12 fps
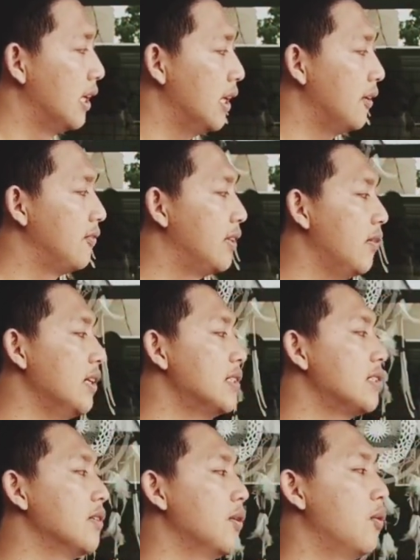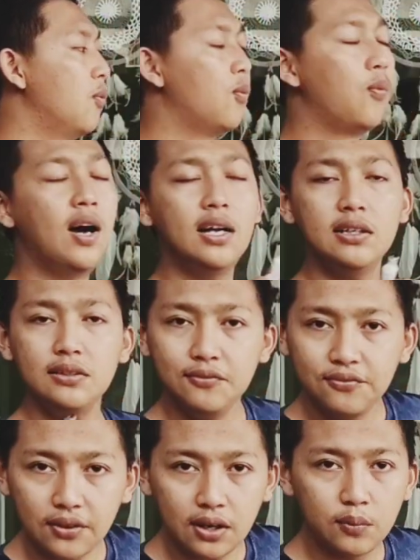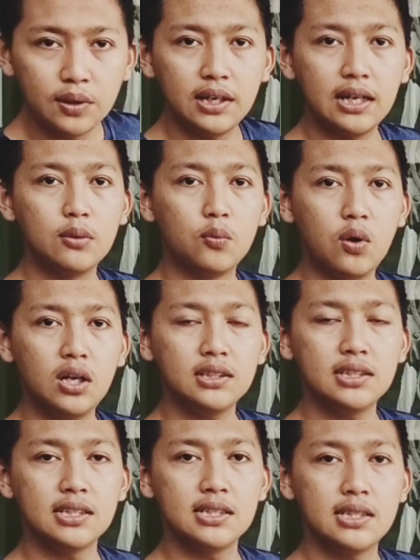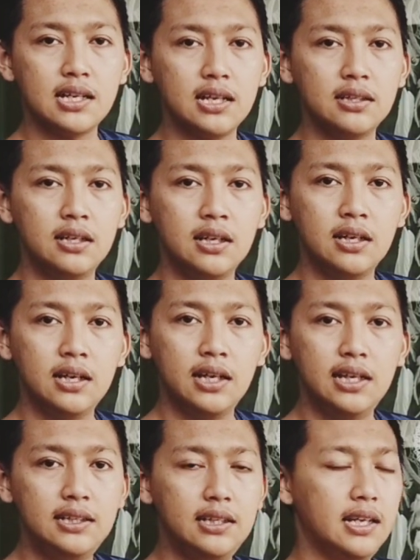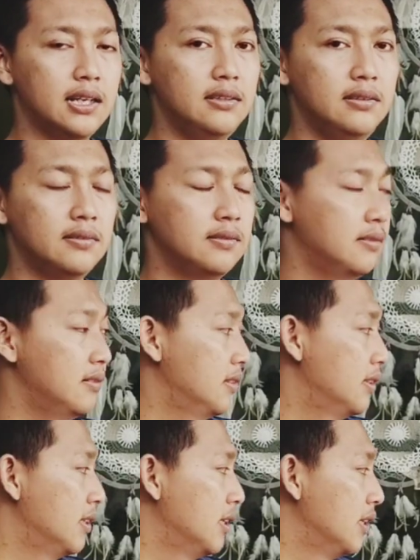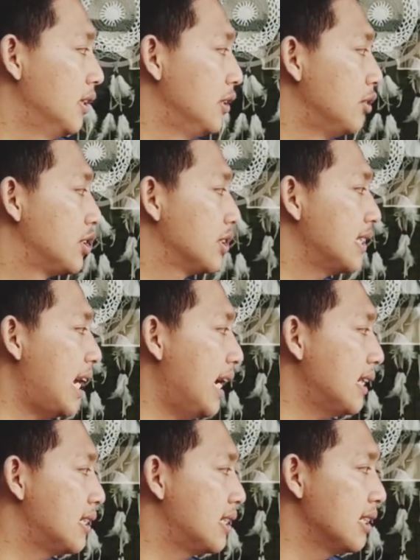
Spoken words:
if there is 1 vowel and 1 consonant in the end, you just add